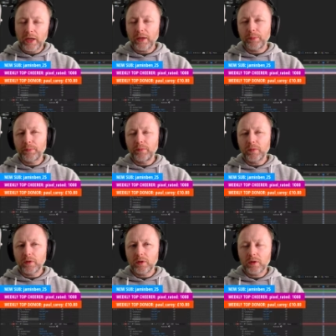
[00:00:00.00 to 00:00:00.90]
Right.
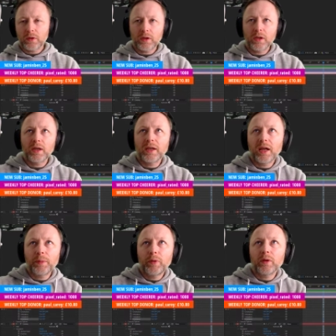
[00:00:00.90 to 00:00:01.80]

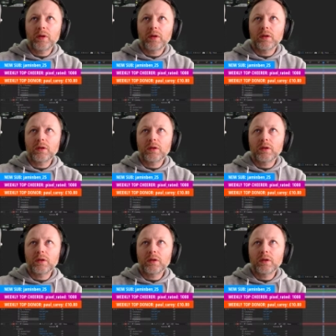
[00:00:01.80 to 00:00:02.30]
Can I put?